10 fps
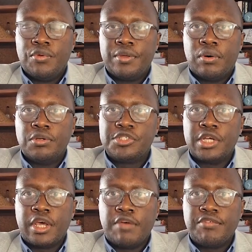with the All
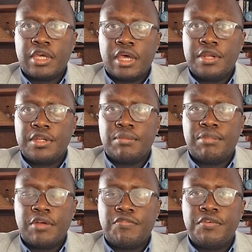Share having
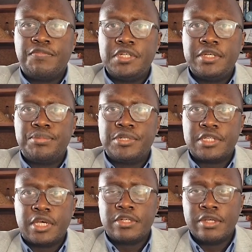added about
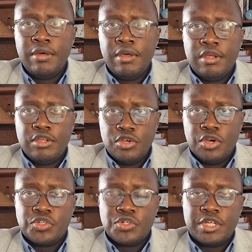15%
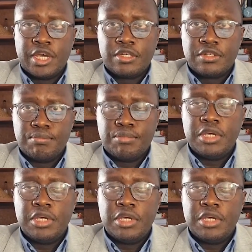year-to-date,